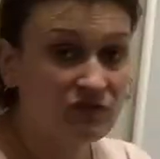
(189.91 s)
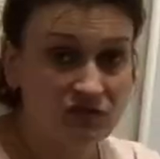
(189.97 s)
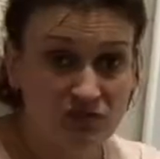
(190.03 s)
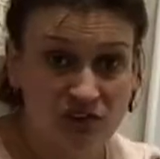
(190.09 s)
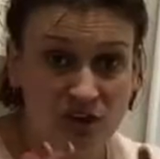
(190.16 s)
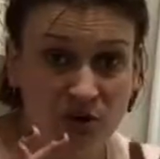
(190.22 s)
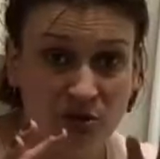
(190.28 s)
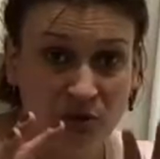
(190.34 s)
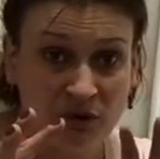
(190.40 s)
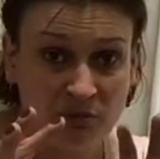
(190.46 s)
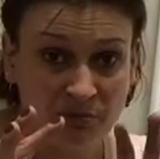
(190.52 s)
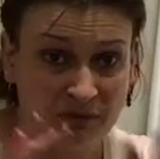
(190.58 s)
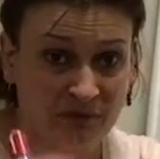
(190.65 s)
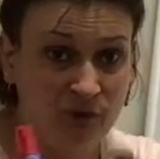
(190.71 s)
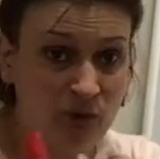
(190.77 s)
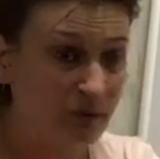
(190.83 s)
So
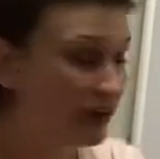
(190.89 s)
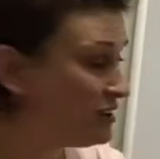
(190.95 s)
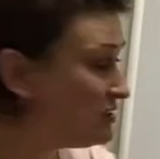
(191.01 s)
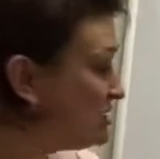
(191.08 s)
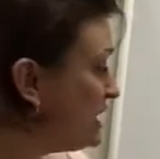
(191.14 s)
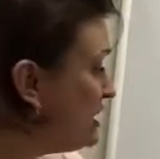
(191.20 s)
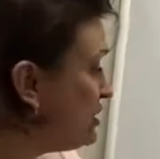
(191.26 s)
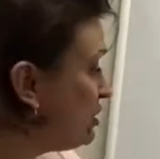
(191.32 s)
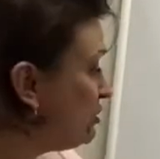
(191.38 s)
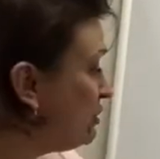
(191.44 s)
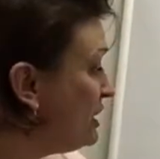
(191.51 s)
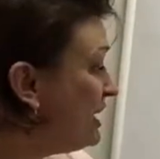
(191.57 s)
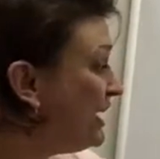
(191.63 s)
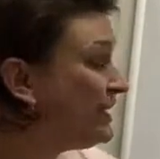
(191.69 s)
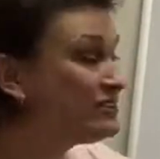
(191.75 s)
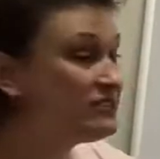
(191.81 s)
before we continue,
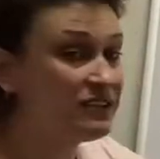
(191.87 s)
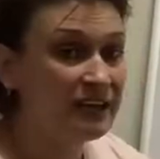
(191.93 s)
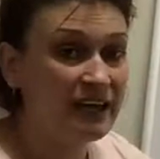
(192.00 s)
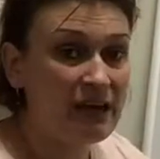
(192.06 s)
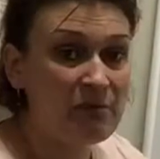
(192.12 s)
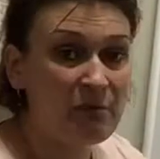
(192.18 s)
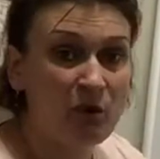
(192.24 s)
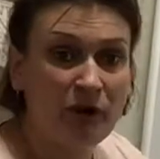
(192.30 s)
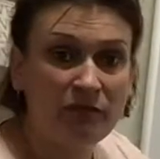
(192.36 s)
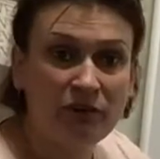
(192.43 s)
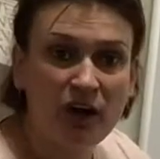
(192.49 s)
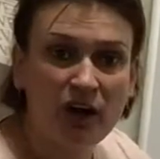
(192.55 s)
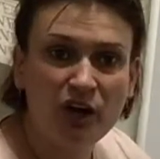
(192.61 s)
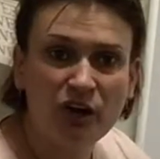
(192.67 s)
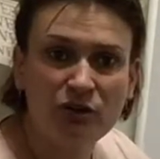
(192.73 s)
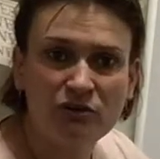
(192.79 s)
it's a key point,
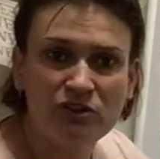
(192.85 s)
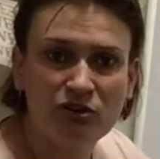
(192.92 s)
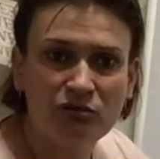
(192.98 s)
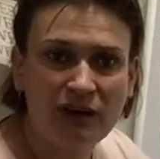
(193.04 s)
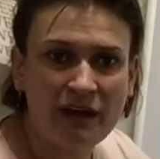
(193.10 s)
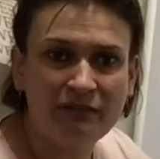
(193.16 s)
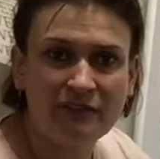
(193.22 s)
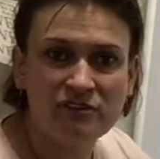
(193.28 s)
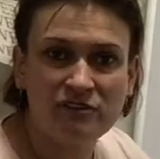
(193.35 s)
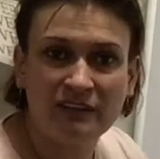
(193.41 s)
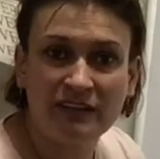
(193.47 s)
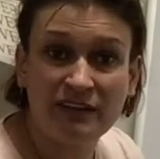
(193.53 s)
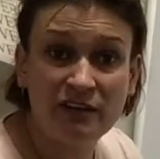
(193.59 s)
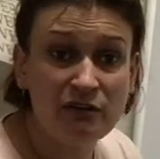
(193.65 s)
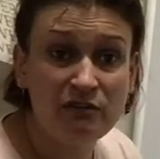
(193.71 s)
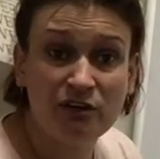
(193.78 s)
right? Who's your adversary?
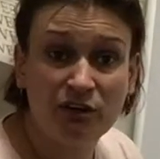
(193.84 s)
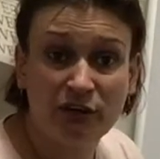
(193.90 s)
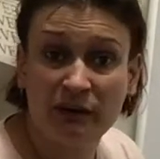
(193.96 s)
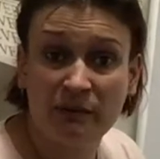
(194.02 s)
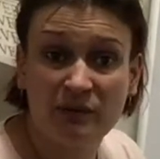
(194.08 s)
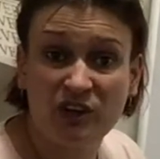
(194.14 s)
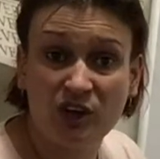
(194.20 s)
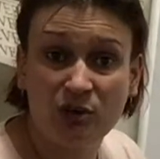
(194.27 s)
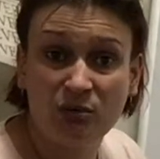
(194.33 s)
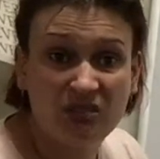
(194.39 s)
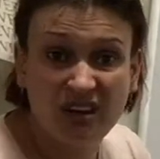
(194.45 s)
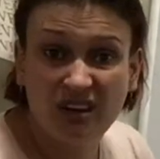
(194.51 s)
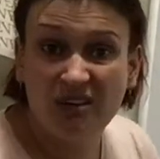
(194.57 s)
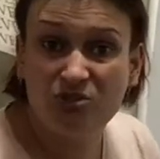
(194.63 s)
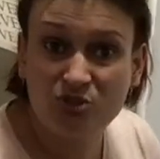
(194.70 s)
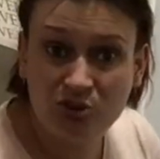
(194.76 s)
They don't agree with you.
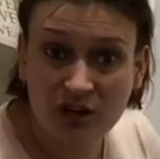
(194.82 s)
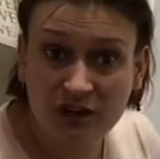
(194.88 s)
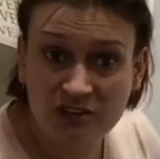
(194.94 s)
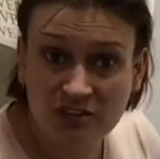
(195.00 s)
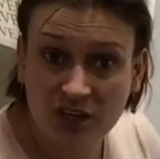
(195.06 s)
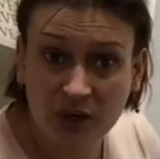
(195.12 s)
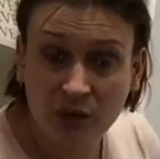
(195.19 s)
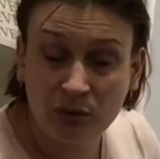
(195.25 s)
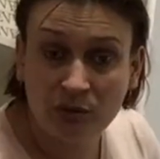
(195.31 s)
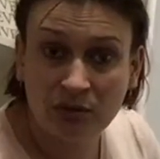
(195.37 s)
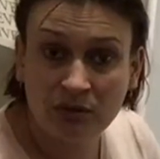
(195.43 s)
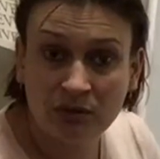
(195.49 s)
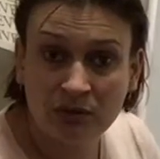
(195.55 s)
They don't trust you.